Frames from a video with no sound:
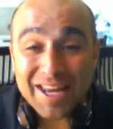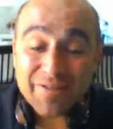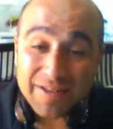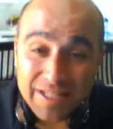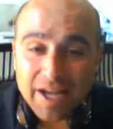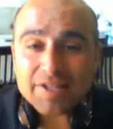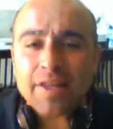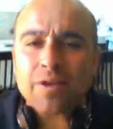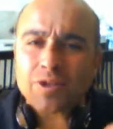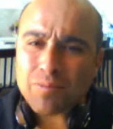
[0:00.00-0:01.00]
And if it does,
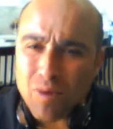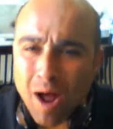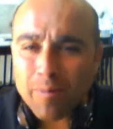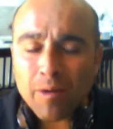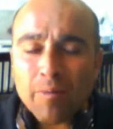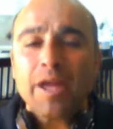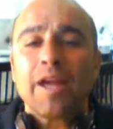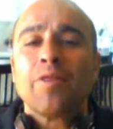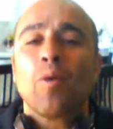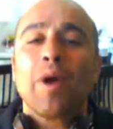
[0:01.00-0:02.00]
then there's a problem
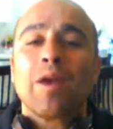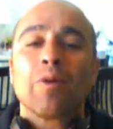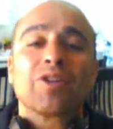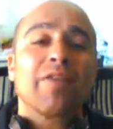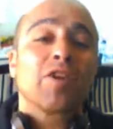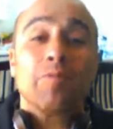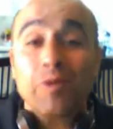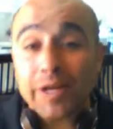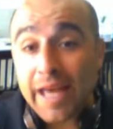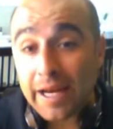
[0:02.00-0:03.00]
in the way in which I've
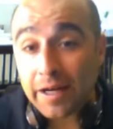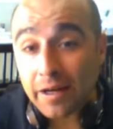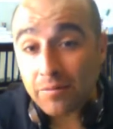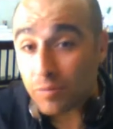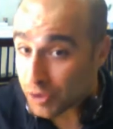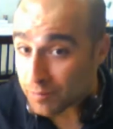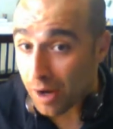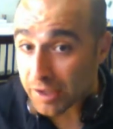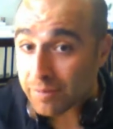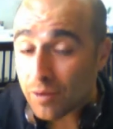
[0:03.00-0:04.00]
communicated it, which is
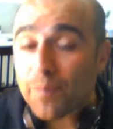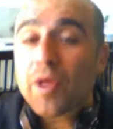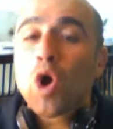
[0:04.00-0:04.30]
possible,